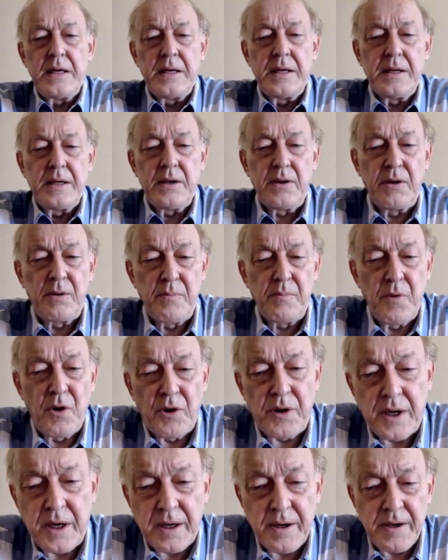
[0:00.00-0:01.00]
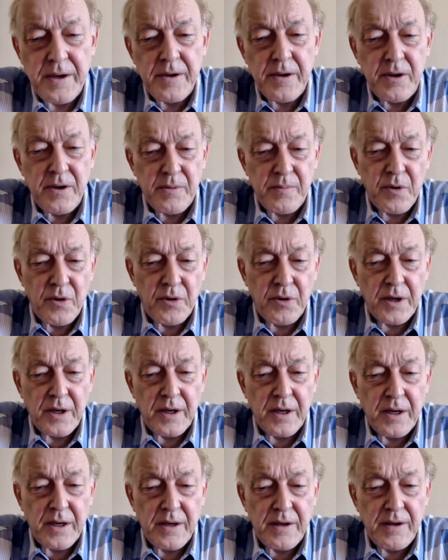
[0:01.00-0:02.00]
Good morning. Good morning.
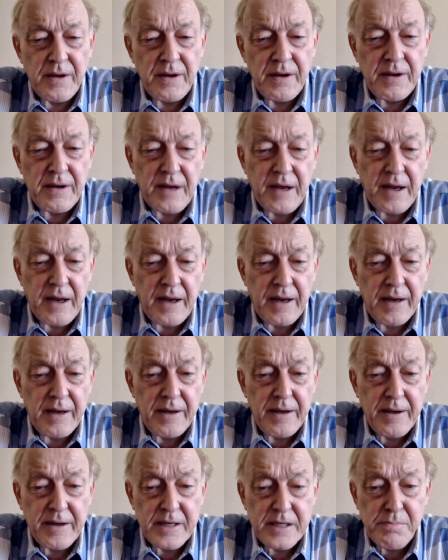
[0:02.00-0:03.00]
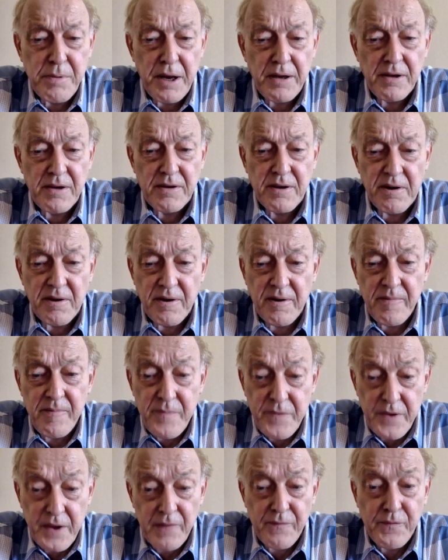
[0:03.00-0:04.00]
Indeed, I spent
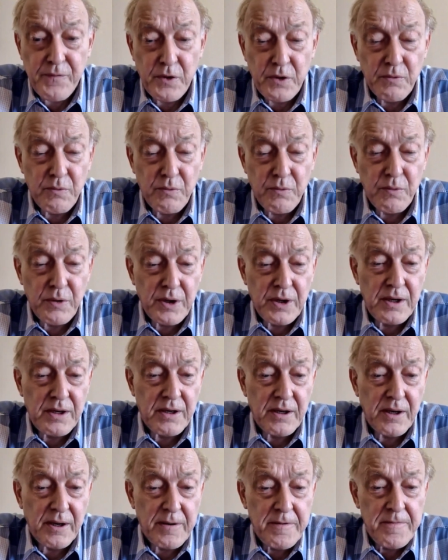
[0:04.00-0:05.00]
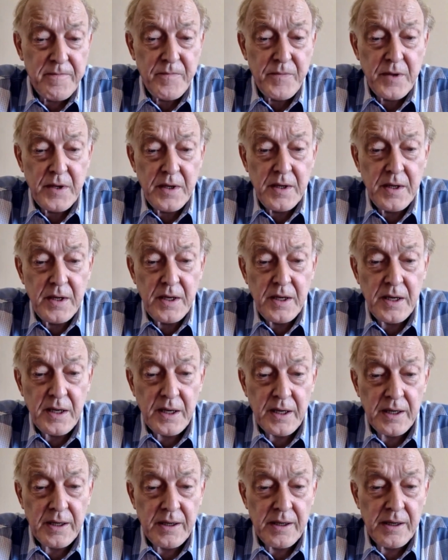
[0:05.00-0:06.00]
a full week
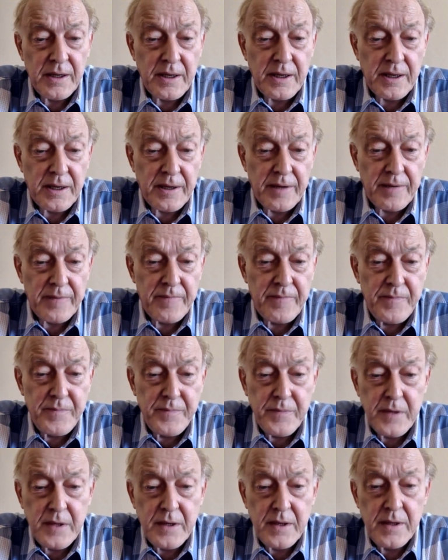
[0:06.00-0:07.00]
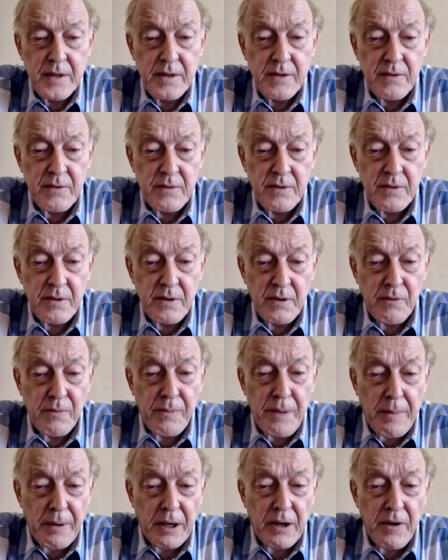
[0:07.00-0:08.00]
in the
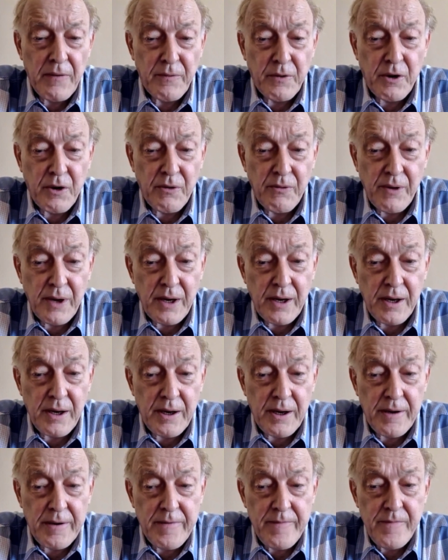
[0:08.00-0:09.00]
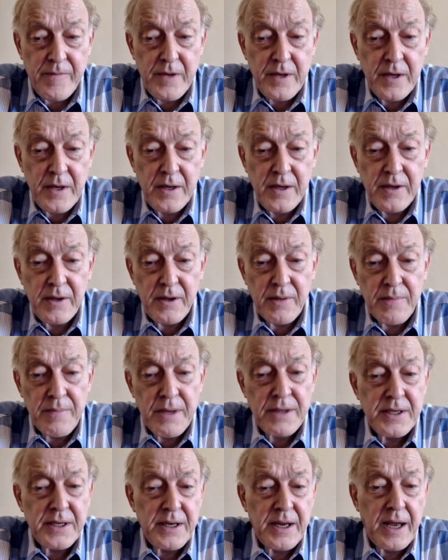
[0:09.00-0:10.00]
Republic of Korea. The
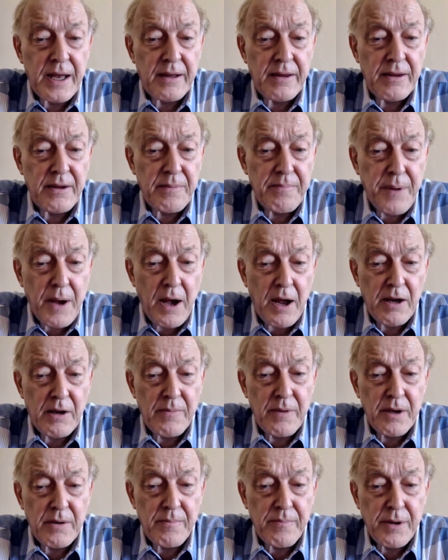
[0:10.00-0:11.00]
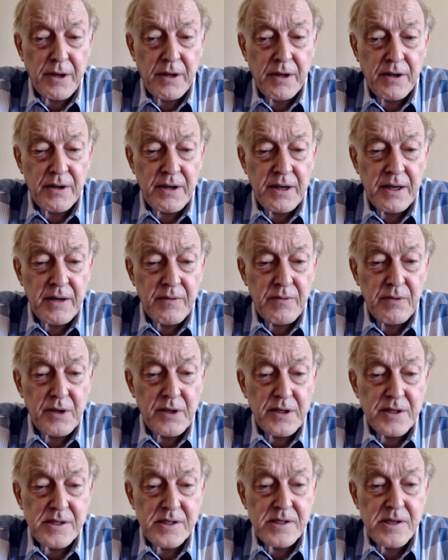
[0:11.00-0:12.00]
meeting at the Parliament building
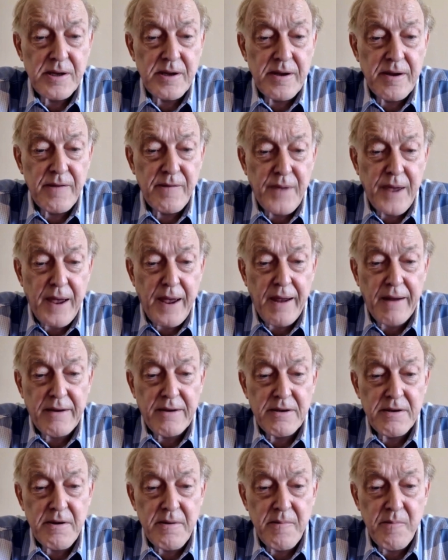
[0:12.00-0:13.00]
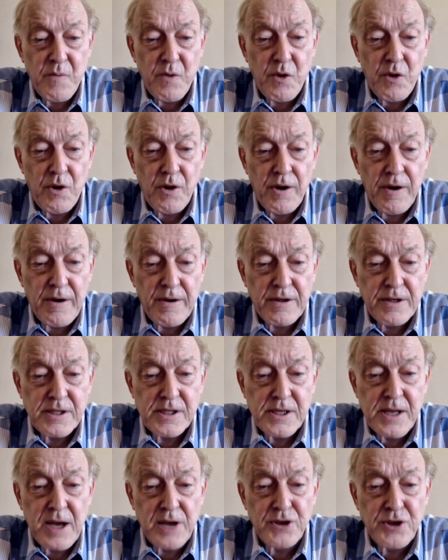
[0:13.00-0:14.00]
was, in fact, more a
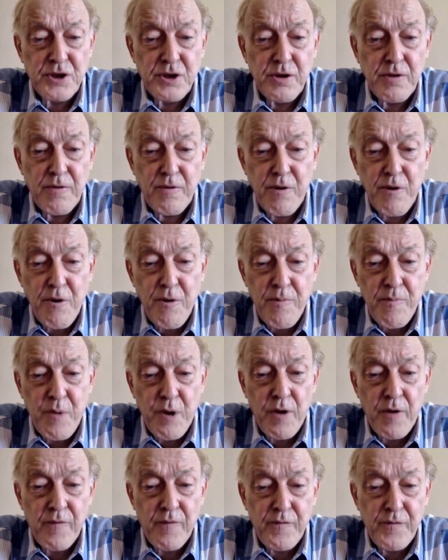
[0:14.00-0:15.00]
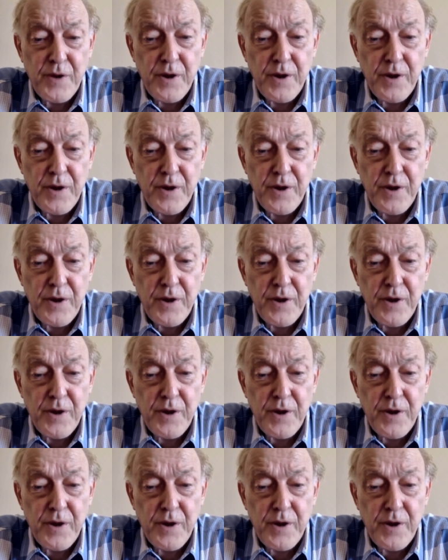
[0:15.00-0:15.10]
discussion group of